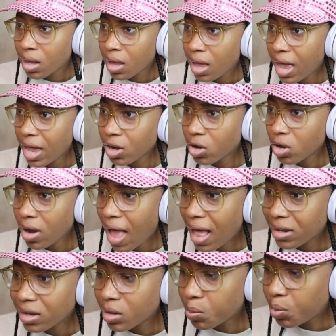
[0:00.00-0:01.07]
Edgar
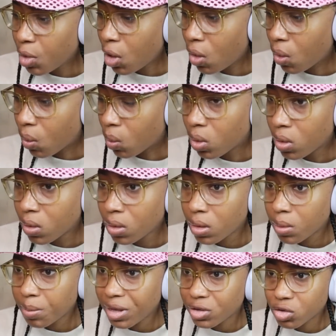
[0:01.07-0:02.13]
Allan Poe
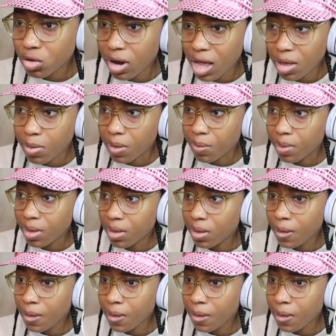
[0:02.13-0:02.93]
meets Crybaby.